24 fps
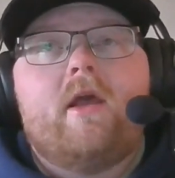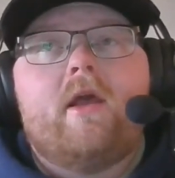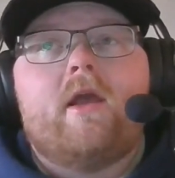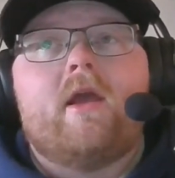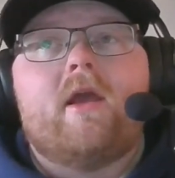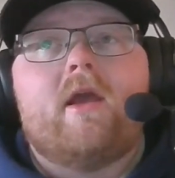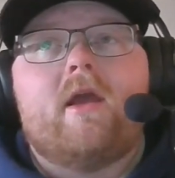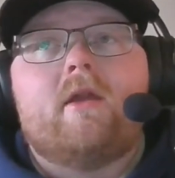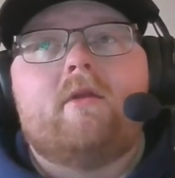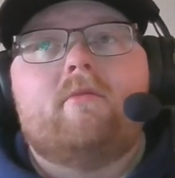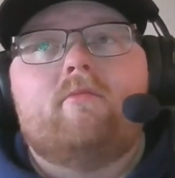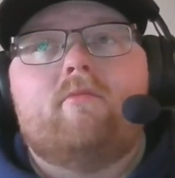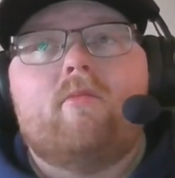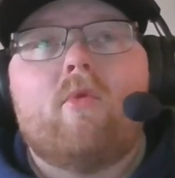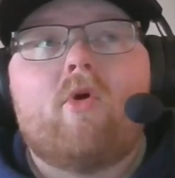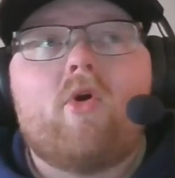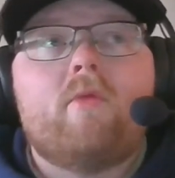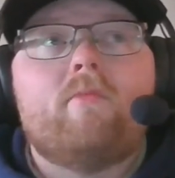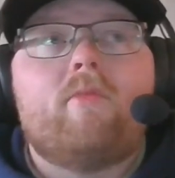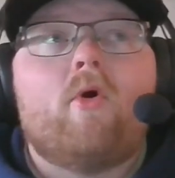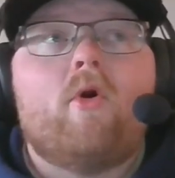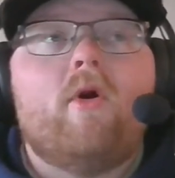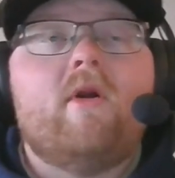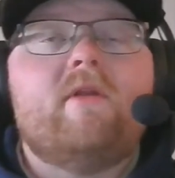And more
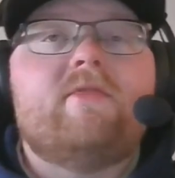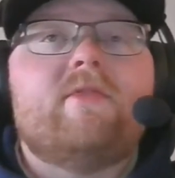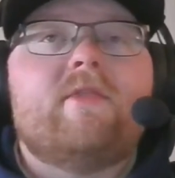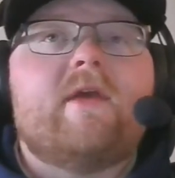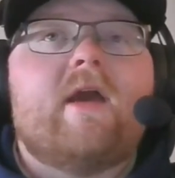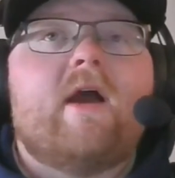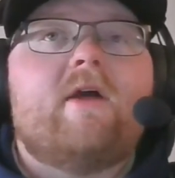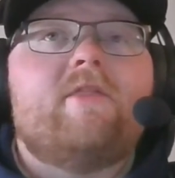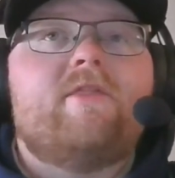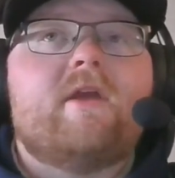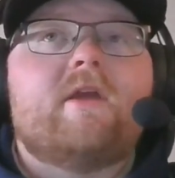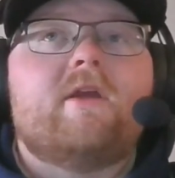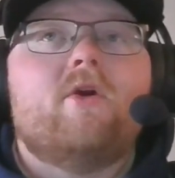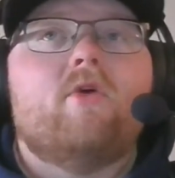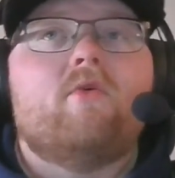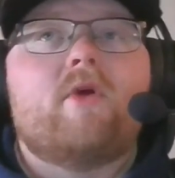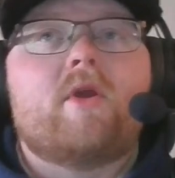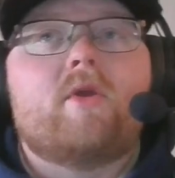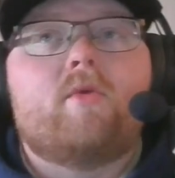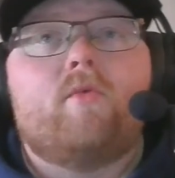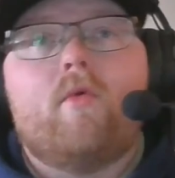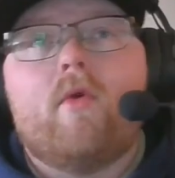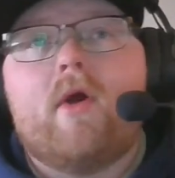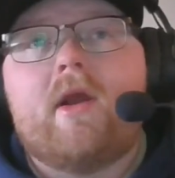importantly, I think
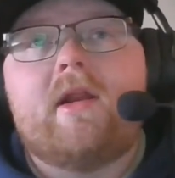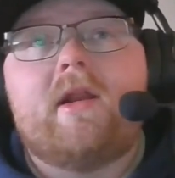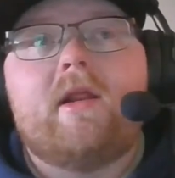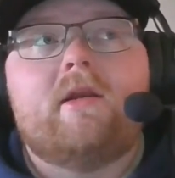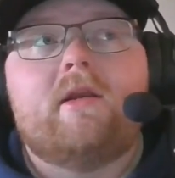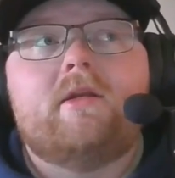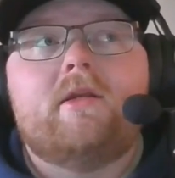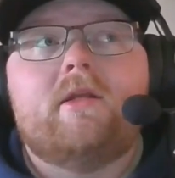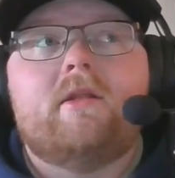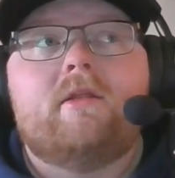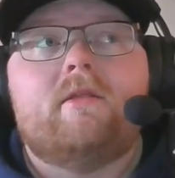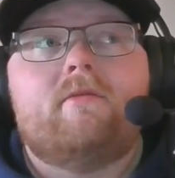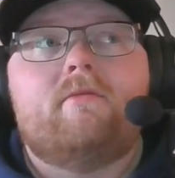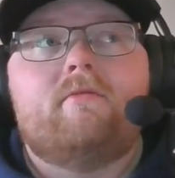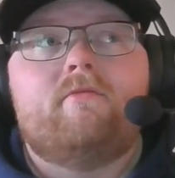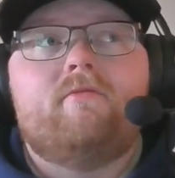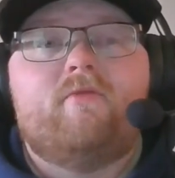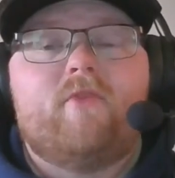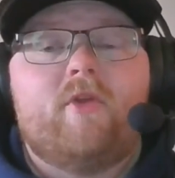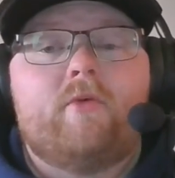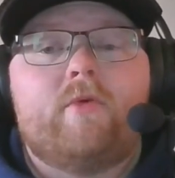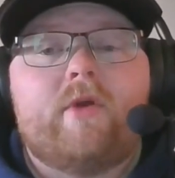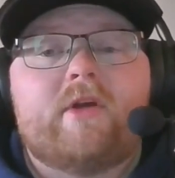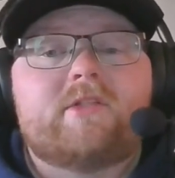going right into
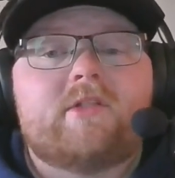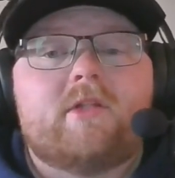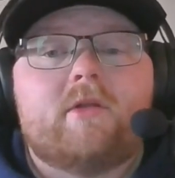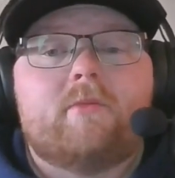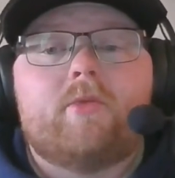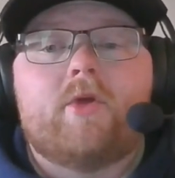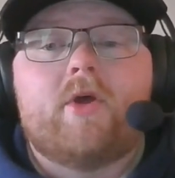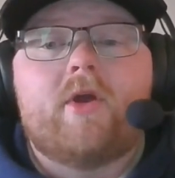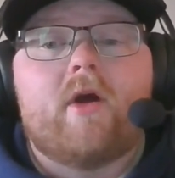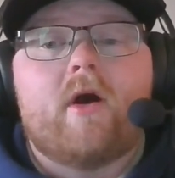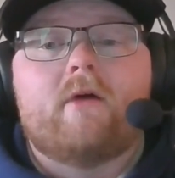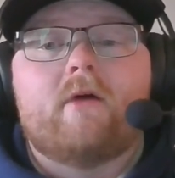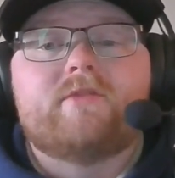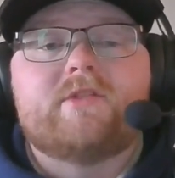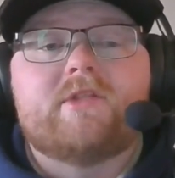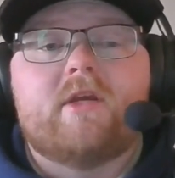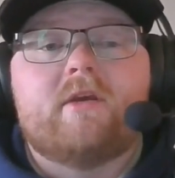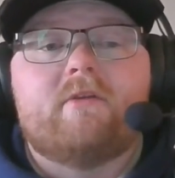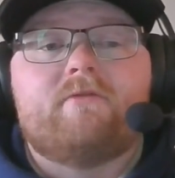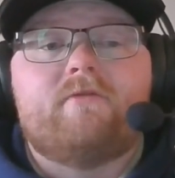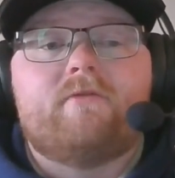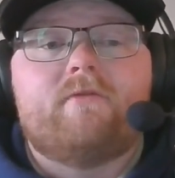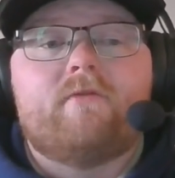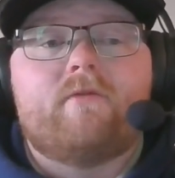for the rest of the playoffs,
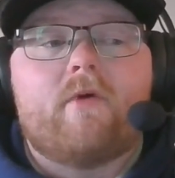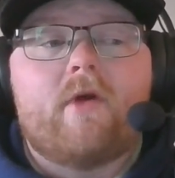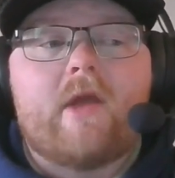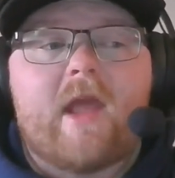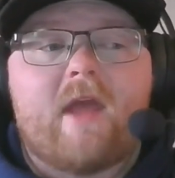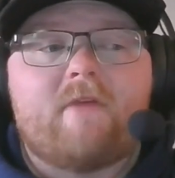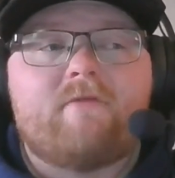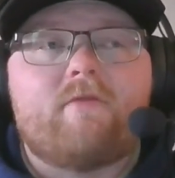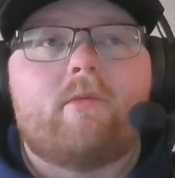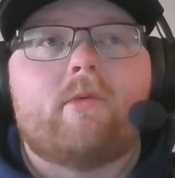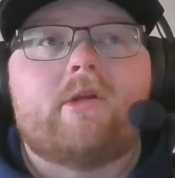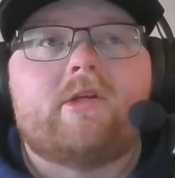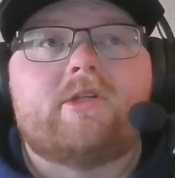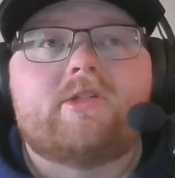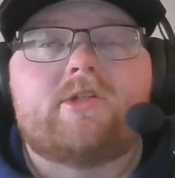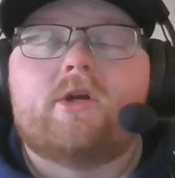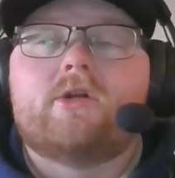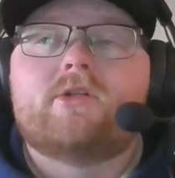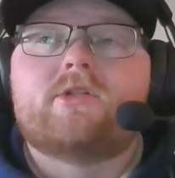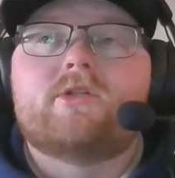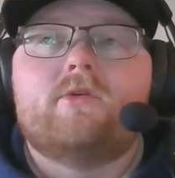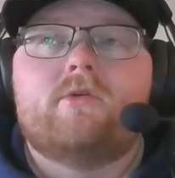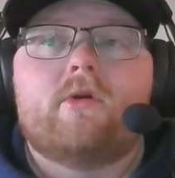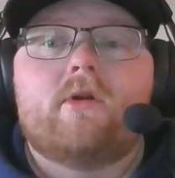if everybody
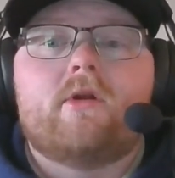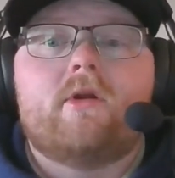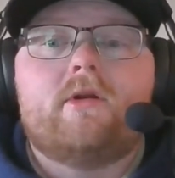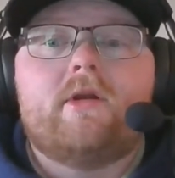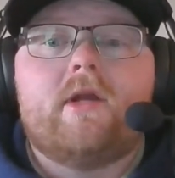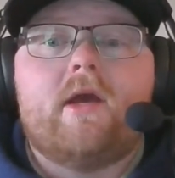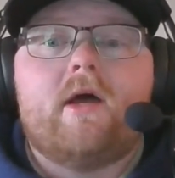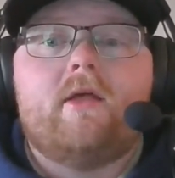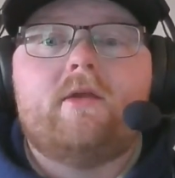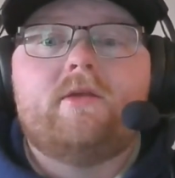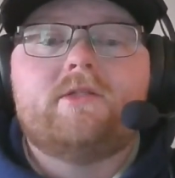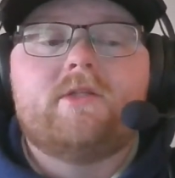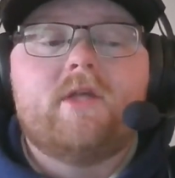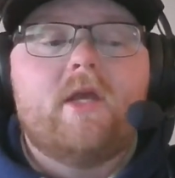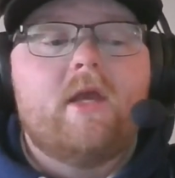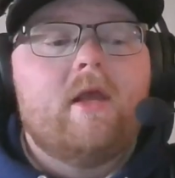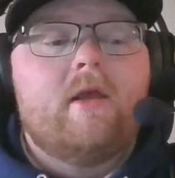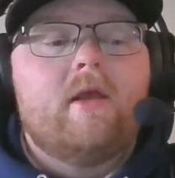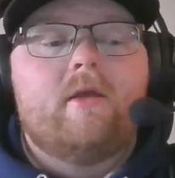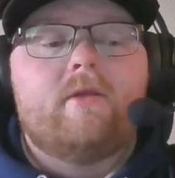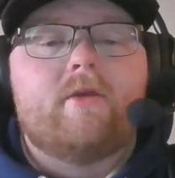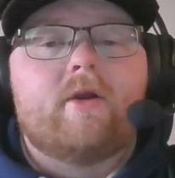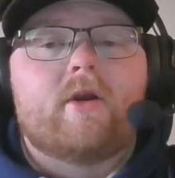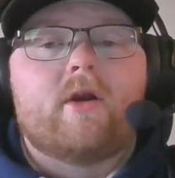starts scoring on Dallas,
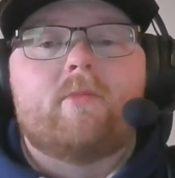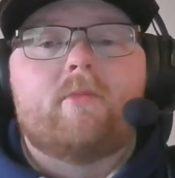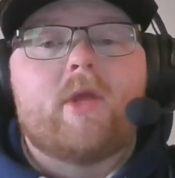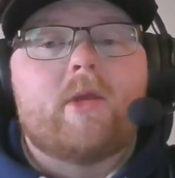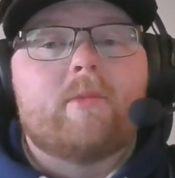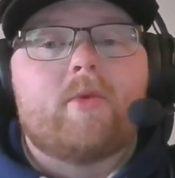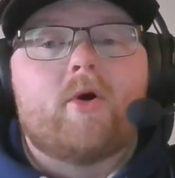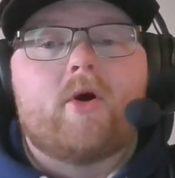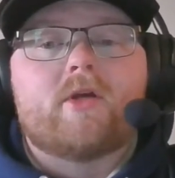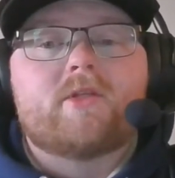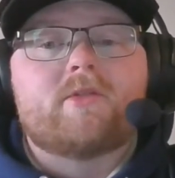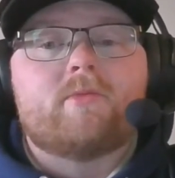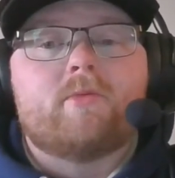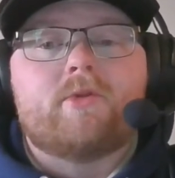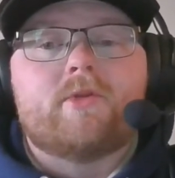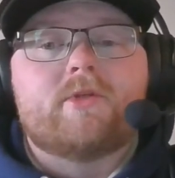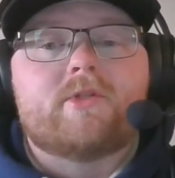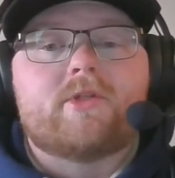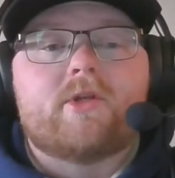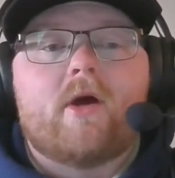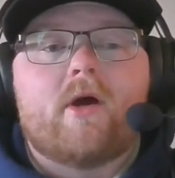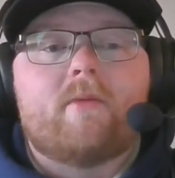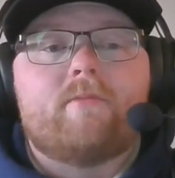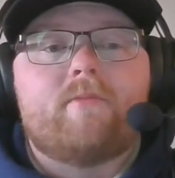they're going to be impossible to
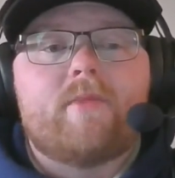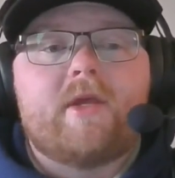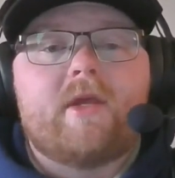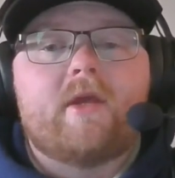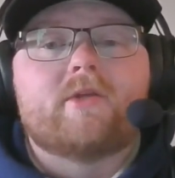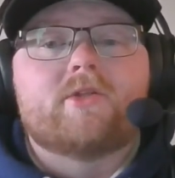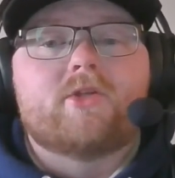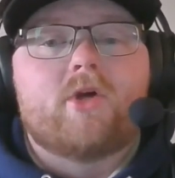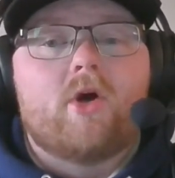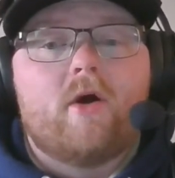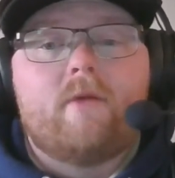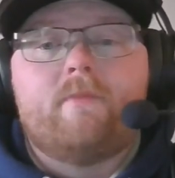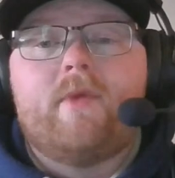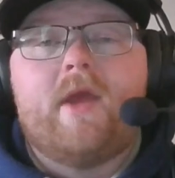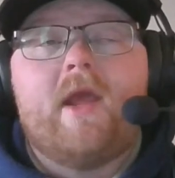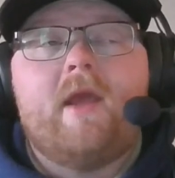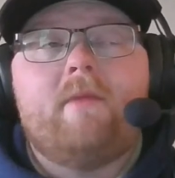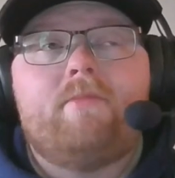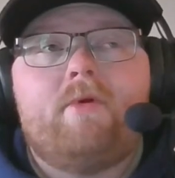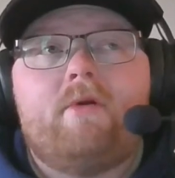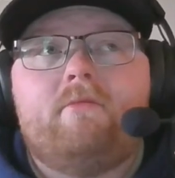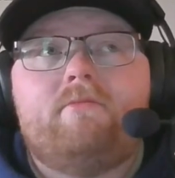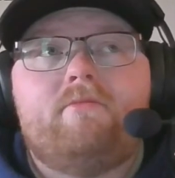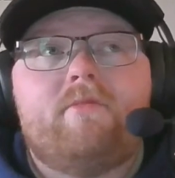stop because on
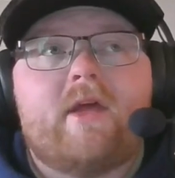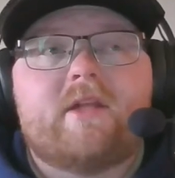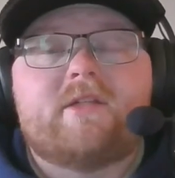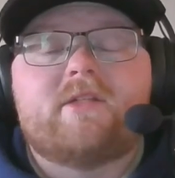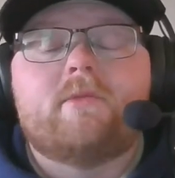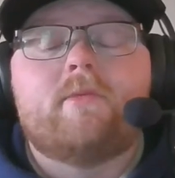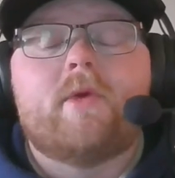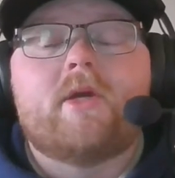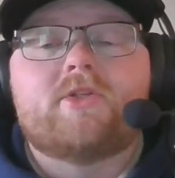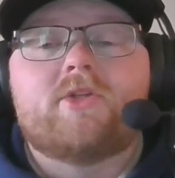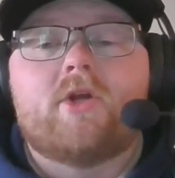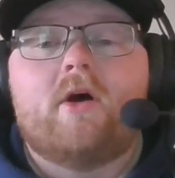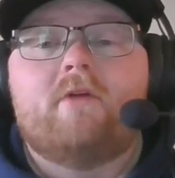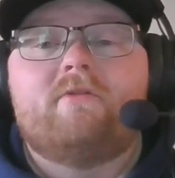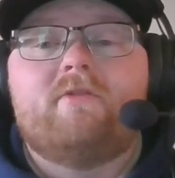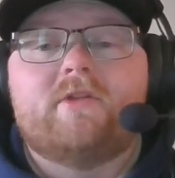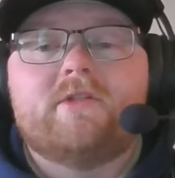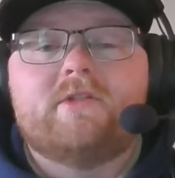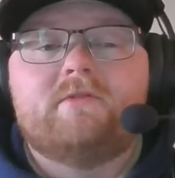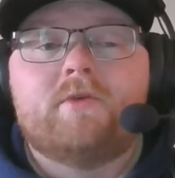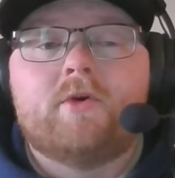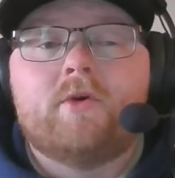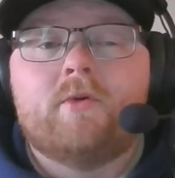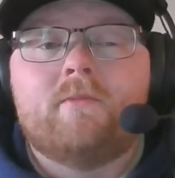paper, that's the best
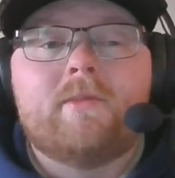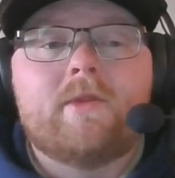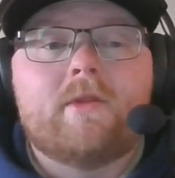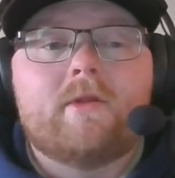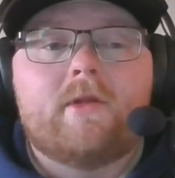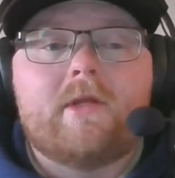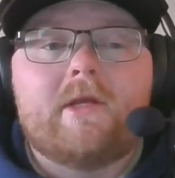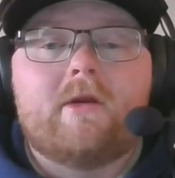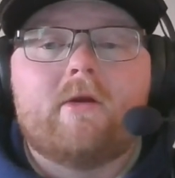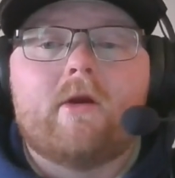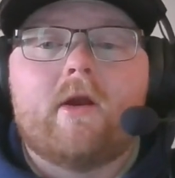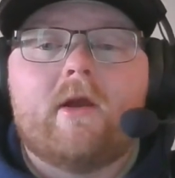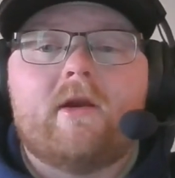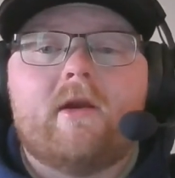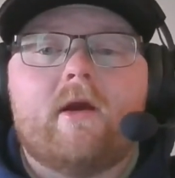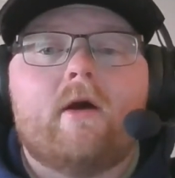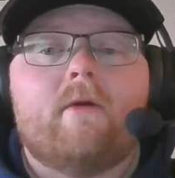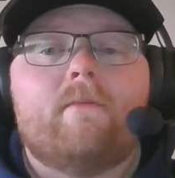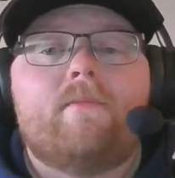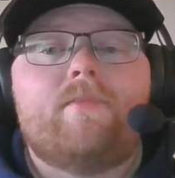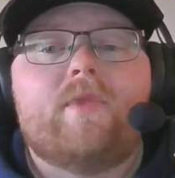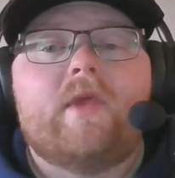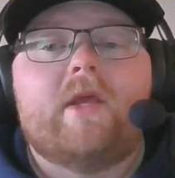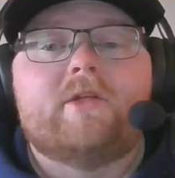offensive group in the league right now.